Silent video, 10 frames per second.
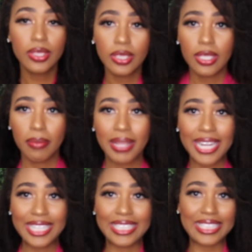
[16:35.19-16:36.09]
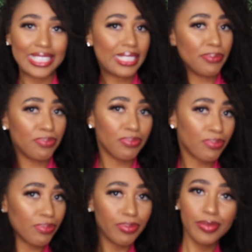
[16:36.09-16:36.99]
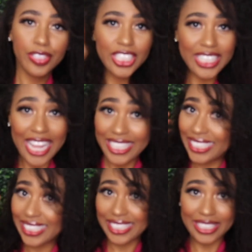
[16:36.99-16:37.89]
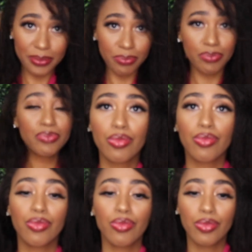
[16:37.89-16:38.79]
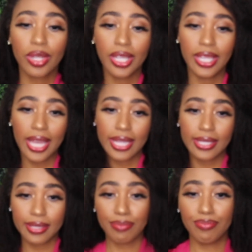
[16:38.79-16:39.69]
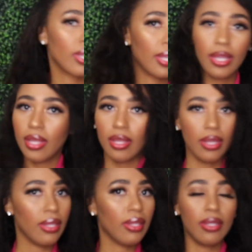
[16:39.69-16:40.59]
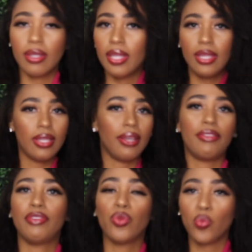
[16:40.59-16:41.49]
Something like this. Just like this. Yes. In love.